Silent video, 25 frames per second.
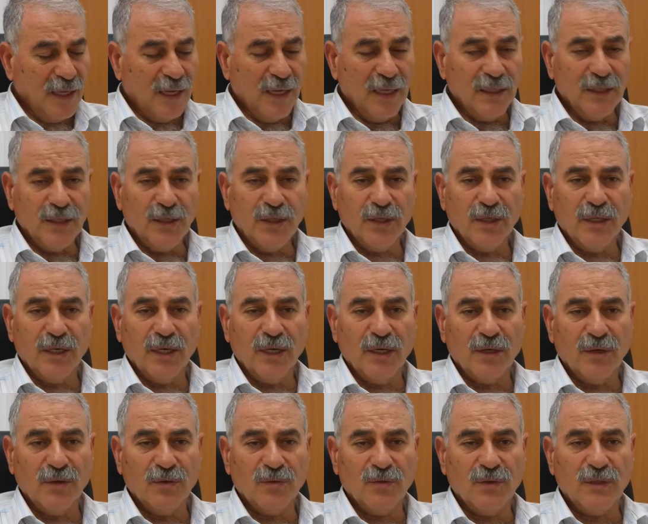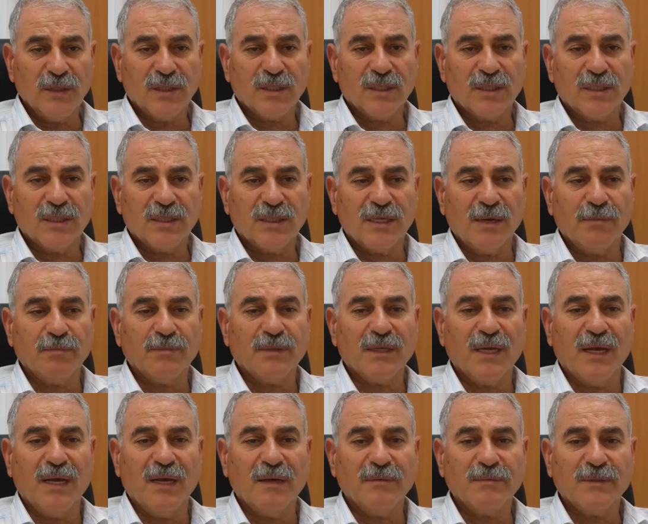And you know,
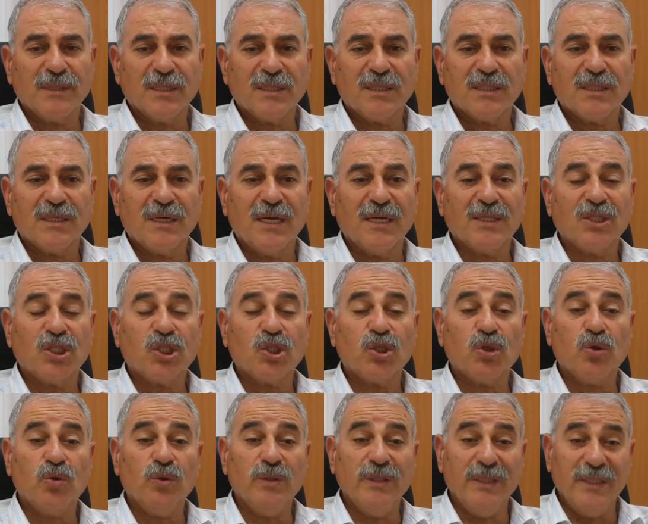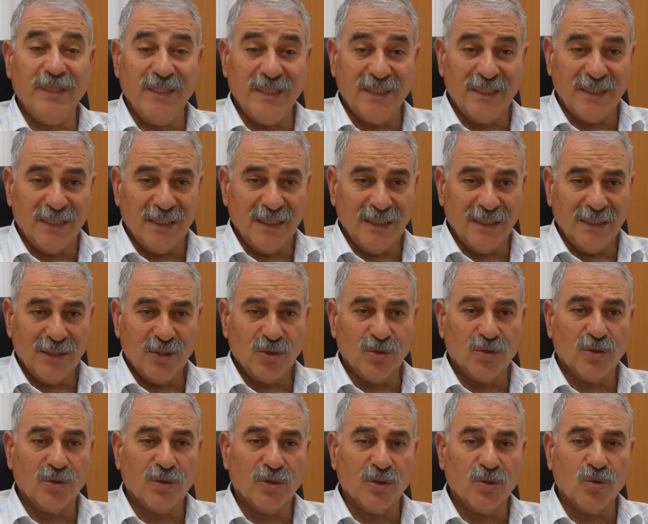sometimes it's not so easy
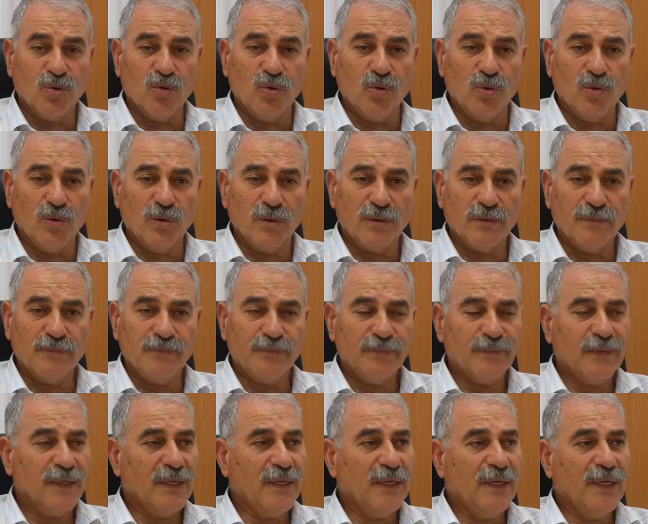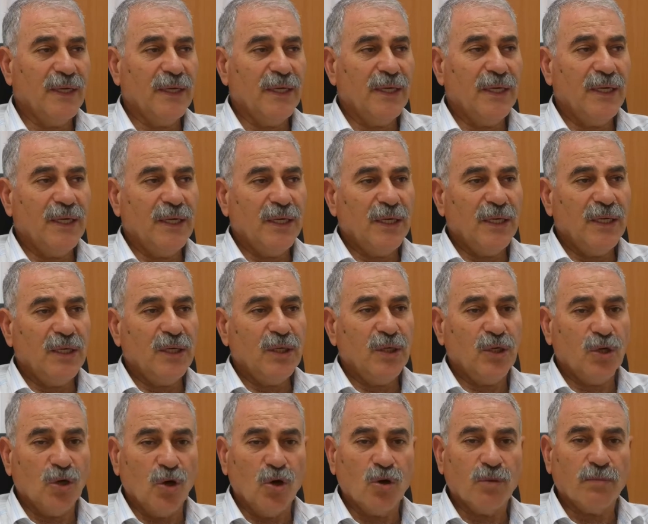to enroll
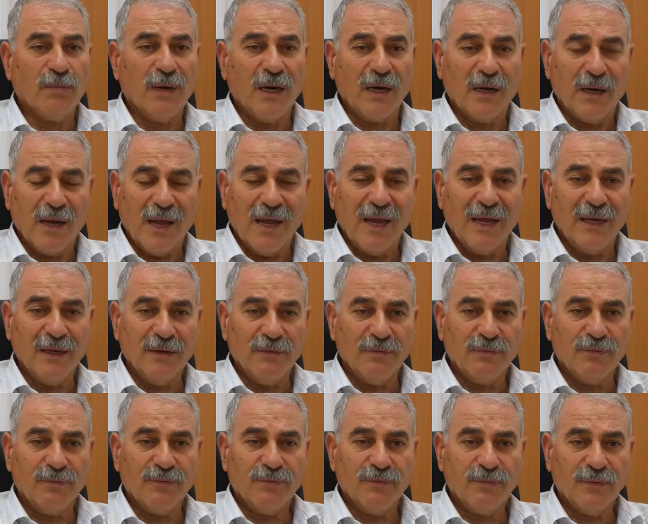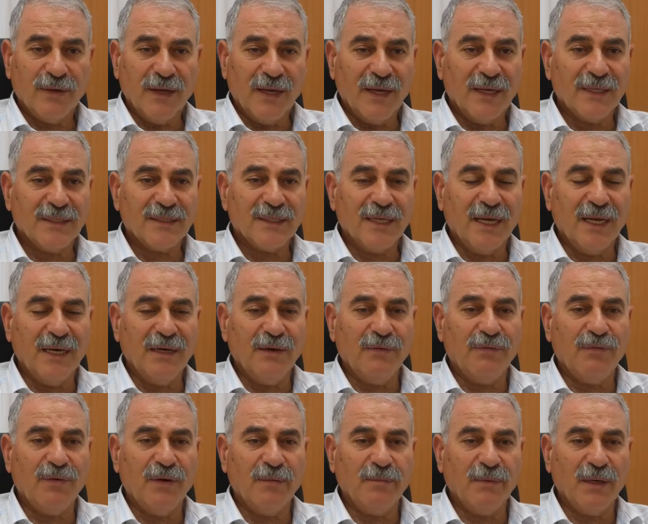normal life as any
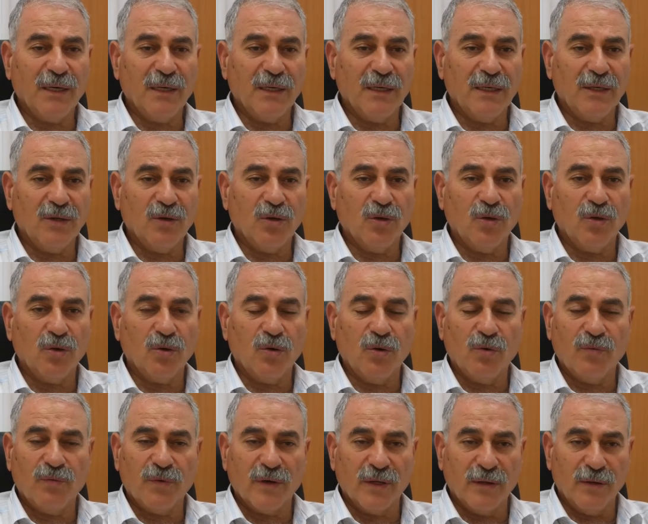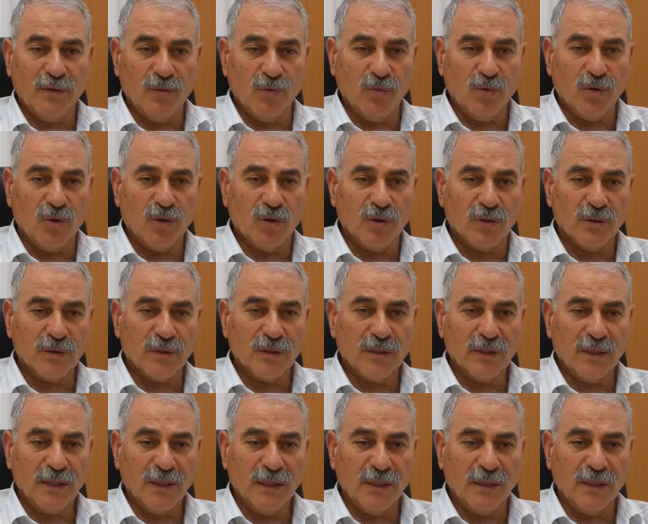family all over the world
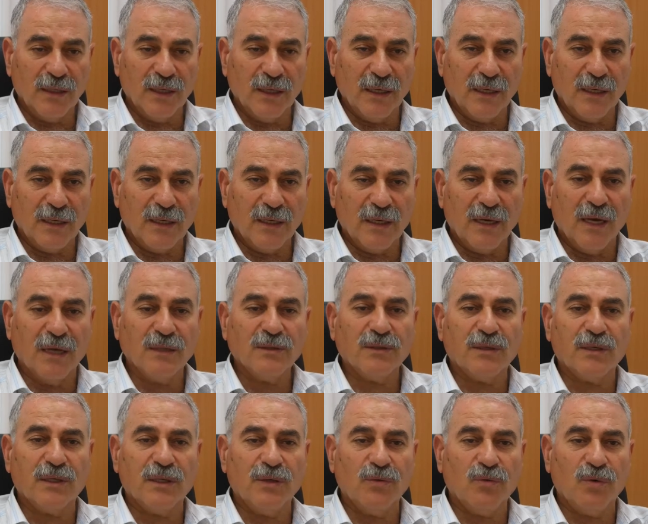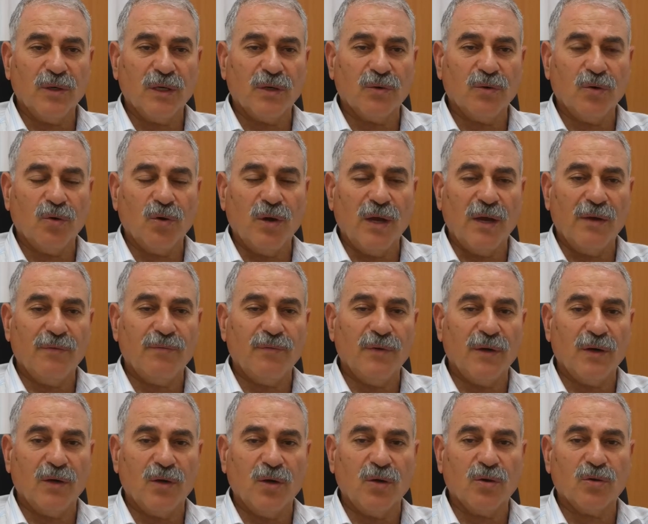in a country where you have
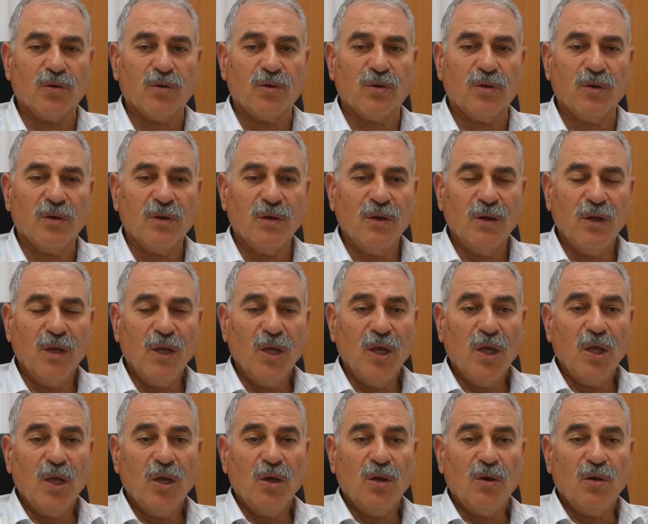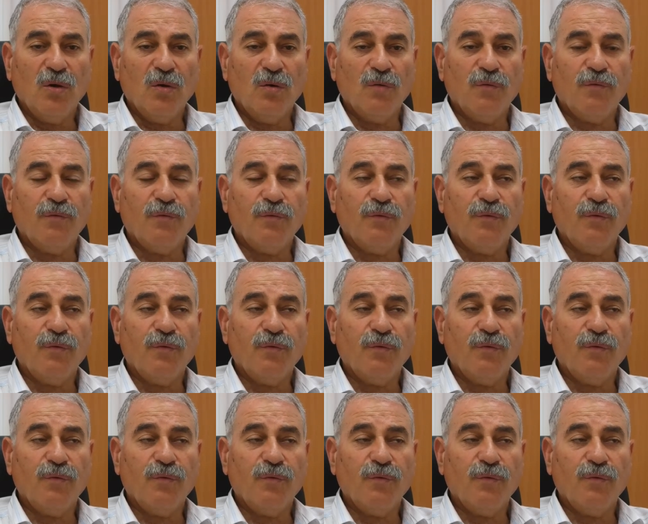a lot of